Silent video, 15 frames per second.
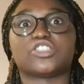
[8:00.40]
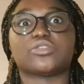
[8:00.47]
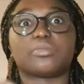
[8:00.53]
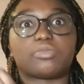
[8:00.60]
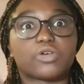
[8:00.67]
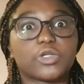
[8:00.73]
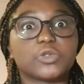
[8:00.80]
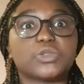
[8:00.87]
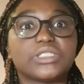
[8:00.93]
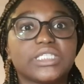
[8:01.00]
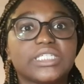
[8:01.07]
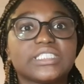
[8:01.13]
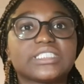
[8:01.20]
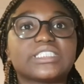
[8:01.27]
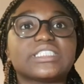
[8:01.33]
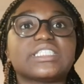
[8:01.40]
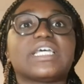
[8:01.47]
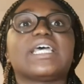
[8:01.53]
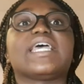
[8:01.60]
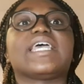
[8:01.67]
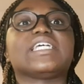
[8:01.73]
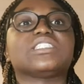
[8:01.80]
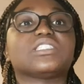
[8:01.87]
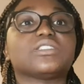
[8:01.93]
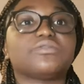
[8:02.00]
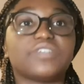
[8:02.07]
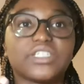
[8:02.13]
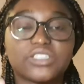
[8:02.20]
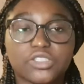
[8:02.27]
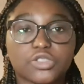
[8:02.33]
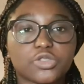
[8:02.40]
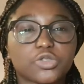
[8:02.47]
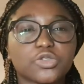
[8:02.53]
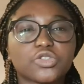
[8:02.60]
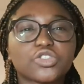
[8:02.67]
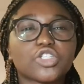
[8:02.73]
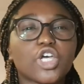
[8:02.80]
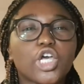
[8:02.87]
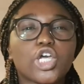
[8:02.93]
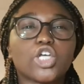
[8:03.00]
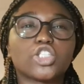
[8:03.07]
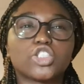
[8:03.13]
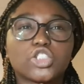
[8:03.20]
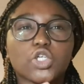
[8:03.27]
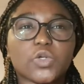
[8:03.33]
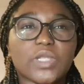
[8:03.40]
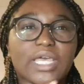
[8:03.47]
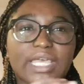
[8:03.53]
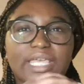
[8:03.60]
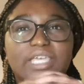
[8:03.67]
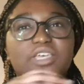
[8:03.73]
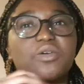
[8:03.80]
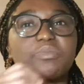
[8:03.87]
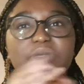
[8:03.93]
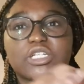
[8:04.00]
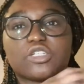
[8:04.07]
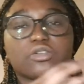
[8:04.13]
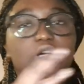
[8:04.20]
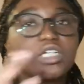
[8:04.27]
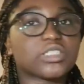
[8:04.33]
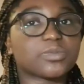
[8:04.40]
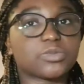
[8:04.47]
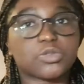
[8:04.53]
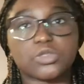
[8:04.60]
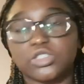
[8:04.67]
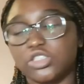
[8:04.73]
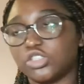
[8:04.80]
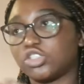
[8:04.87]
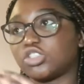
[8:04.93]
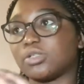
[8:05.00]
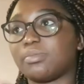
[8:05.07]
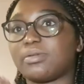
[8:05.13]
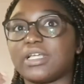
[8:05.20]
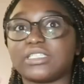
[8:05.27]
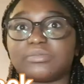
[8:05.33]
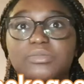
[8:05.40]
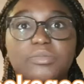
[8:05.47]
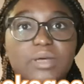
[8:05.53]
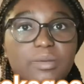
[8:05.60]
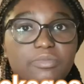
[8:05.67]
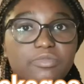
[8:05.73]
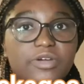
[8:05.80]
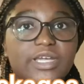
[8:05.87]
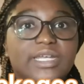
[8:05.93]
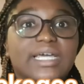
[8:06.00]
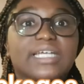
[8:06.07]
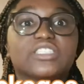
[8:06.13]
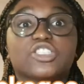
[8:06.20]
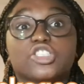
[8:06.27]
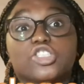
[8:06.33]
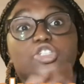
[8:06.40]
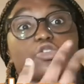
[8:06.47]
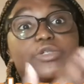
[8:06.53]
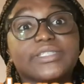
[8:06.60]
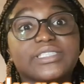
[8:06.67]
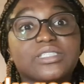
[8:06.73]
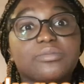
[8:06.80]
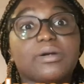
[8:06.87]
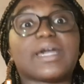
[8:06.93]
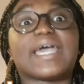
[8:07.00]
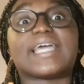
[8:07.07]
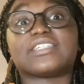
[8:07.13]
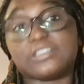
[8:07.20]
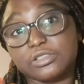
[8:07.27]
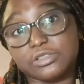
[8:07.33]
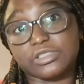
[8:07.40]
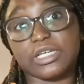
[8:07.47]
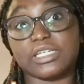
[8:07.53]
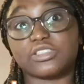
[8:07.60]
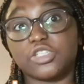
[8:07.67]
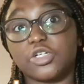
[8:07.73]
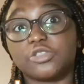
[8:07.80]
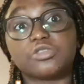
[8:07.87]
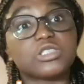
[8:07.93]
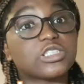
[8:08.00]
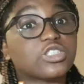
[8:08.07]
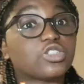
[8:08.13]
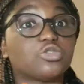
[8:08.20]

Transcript: the protein into vesicles so that it can be transported to the plasma membrane and secreted by exocytosis.